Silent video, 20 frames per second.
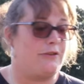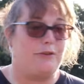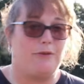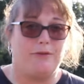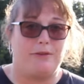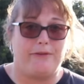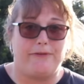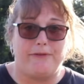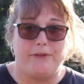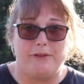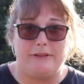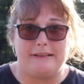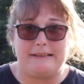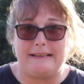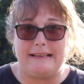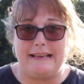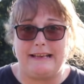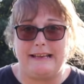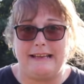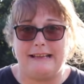to all the
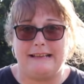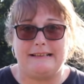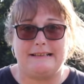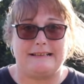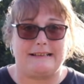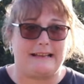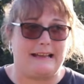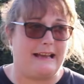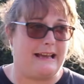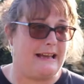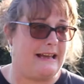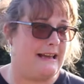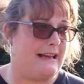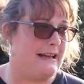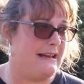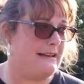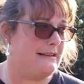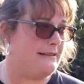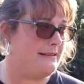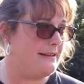volunteers
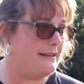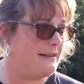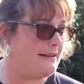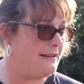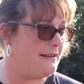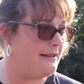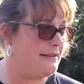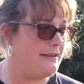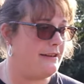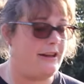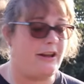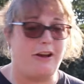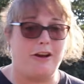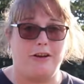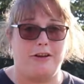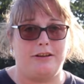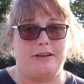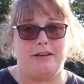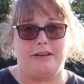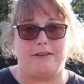and the
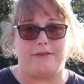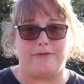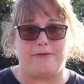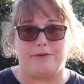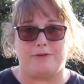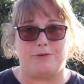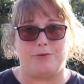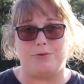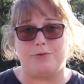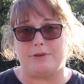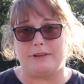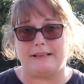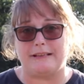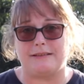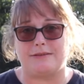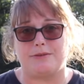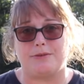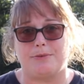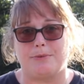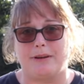owners for
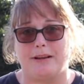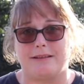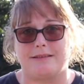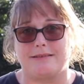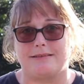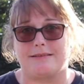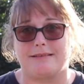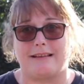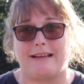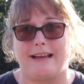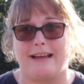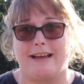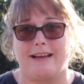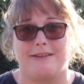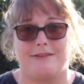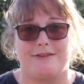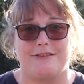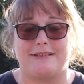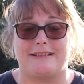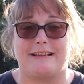talking to us
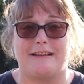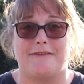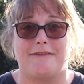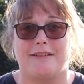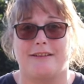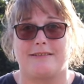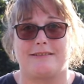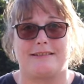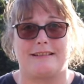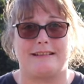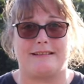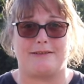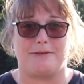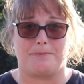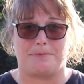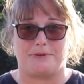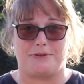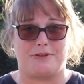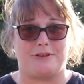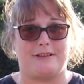and just giving us this
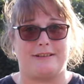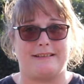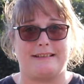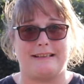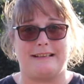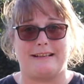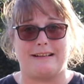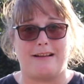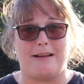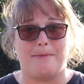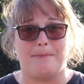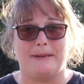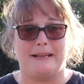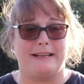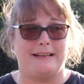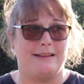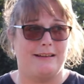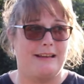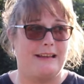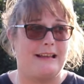opportunity to come
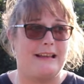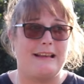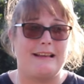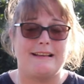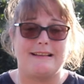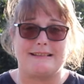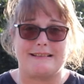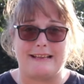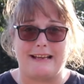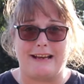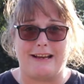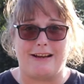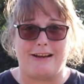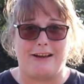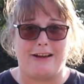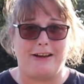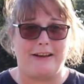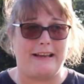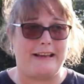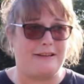in, say hello
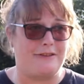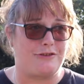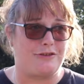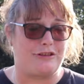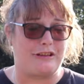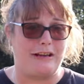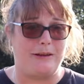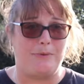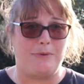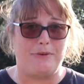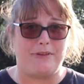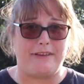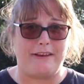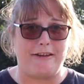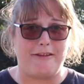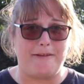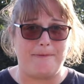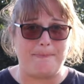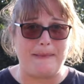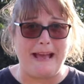and share what
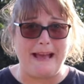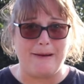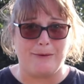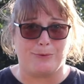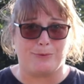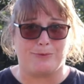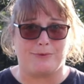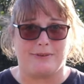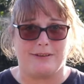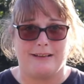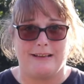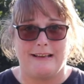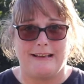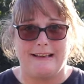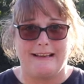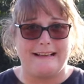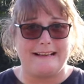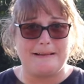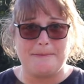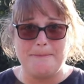they're about.
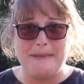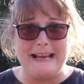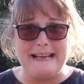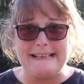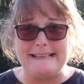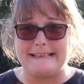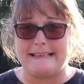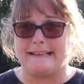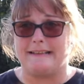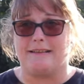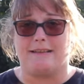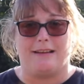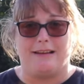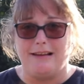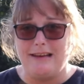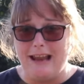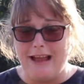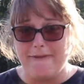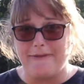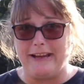It's amazing.
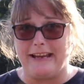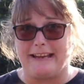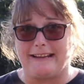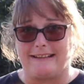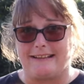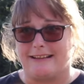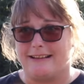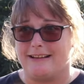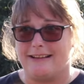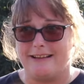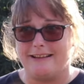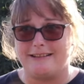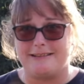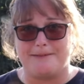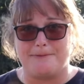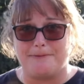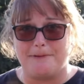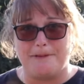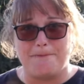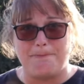Love it. This
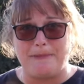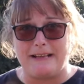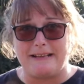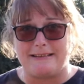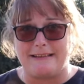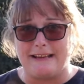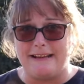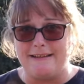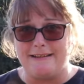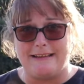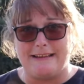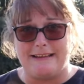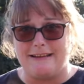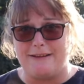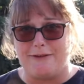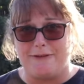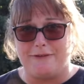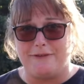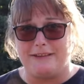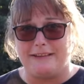the best
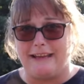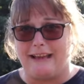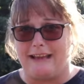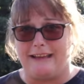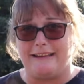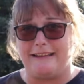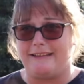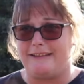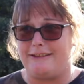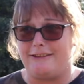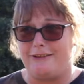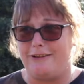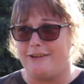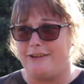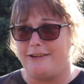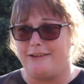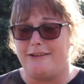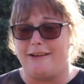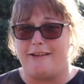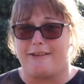ending of a day you
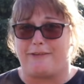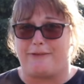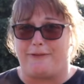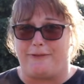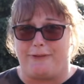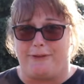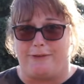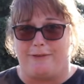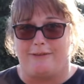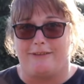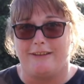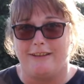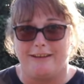could ask for.